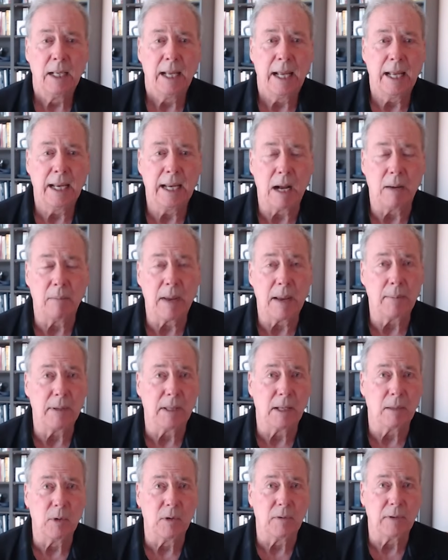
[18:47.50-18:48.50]
And now maybe
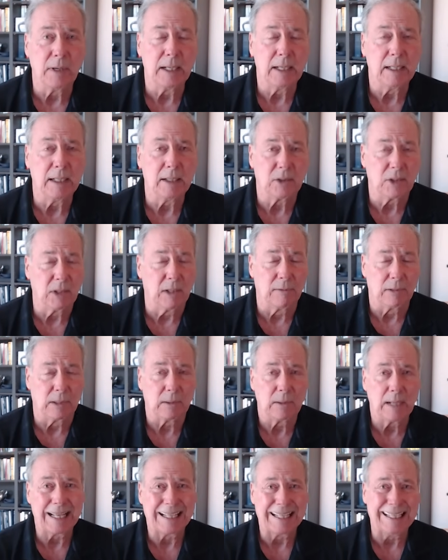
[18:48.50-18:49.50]
they're moving into silver,
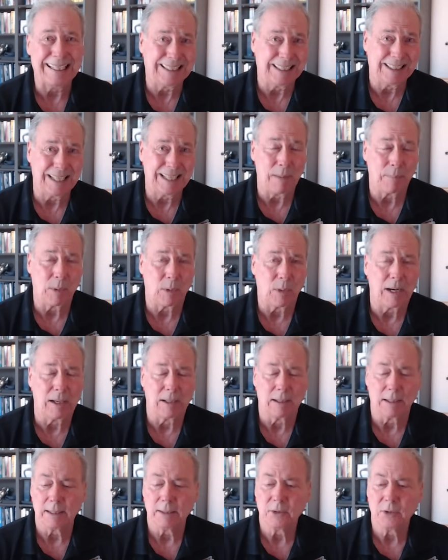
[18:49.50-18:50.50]
at least
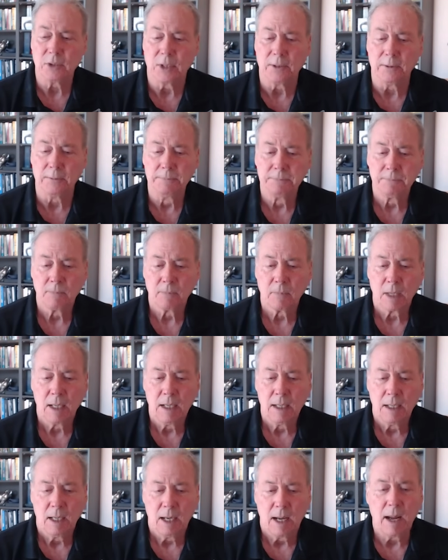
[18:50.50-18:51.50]
temporarily. So
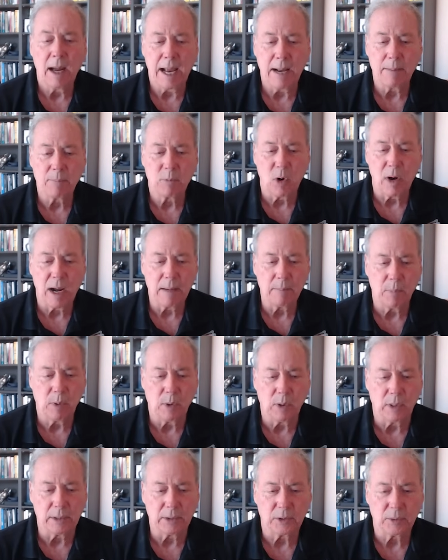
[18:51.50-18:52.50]
I am quite
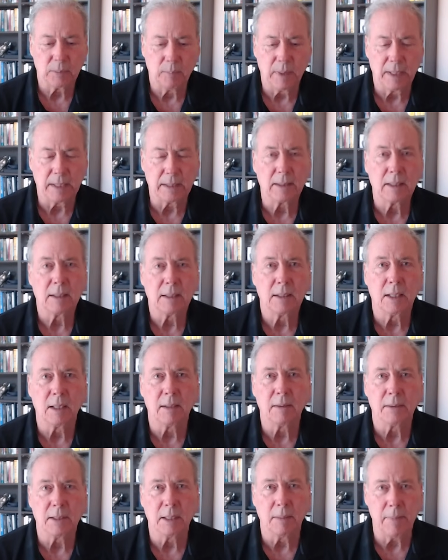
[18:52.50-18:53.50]
bullish, but
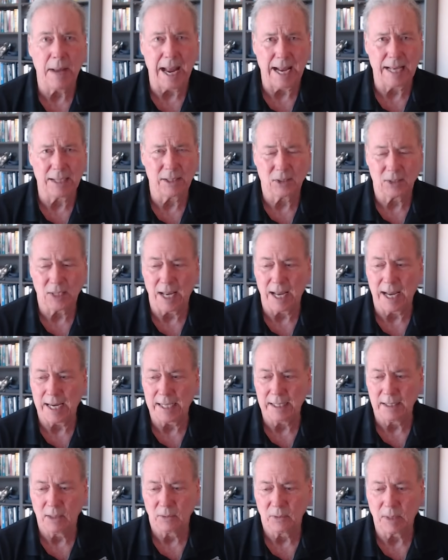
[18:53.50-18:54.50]
the demand
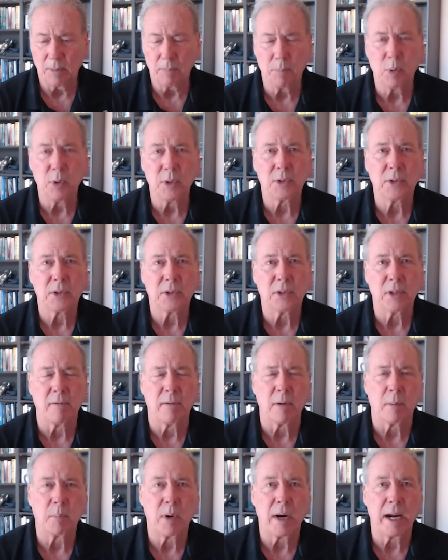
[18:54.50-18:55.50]
side that pushed the
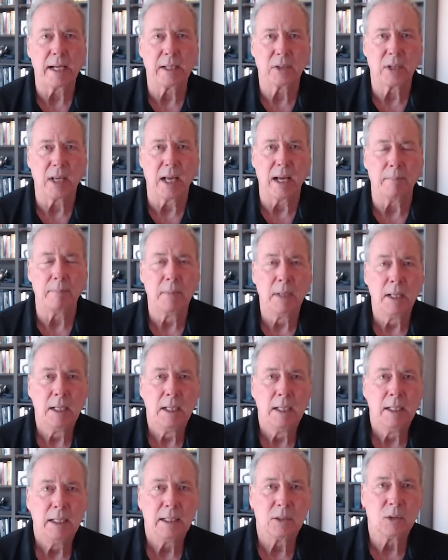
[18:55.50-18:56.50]
silver price up
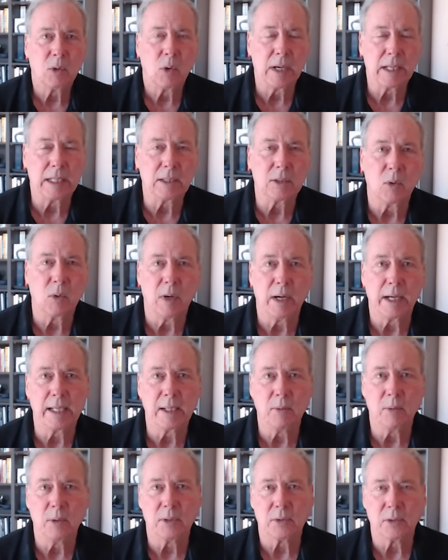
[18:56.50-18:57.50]
in twenty
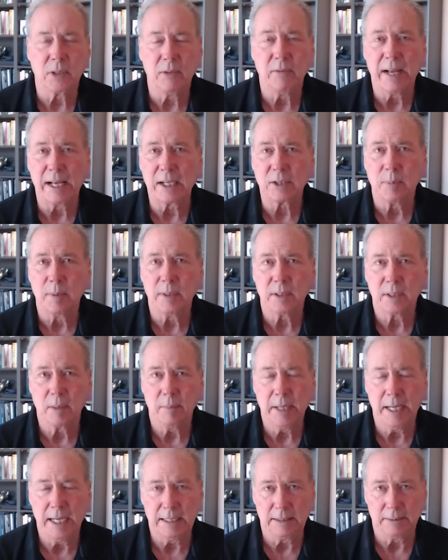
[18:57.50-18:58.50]
twenty was investment
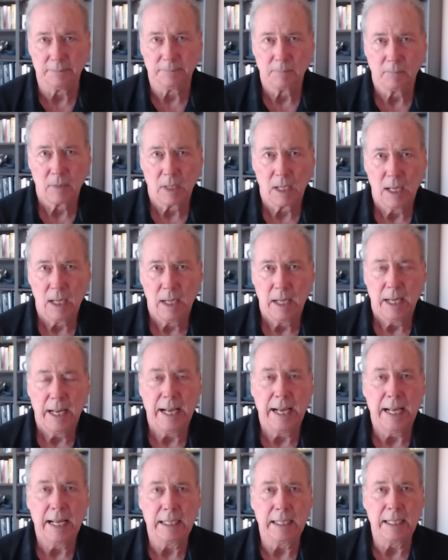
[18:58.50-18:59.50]

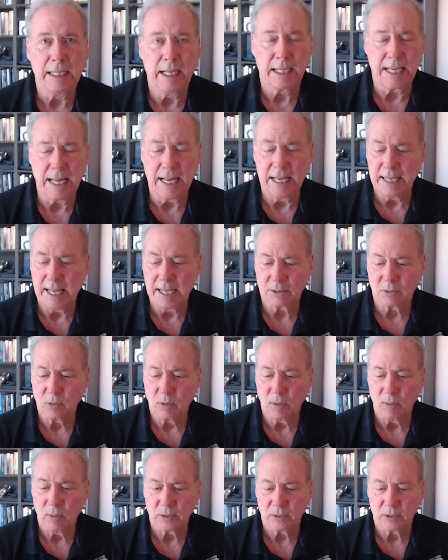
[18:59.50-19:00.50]
demand. And again, that's
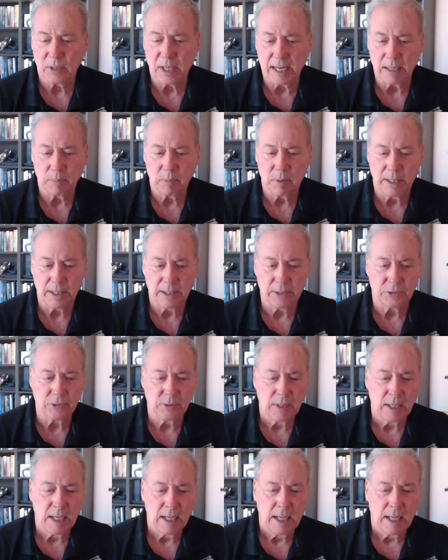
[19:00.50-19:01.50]
what will take
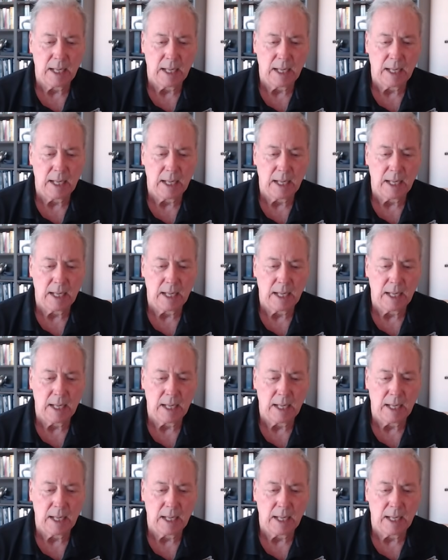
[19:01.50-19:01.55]
place.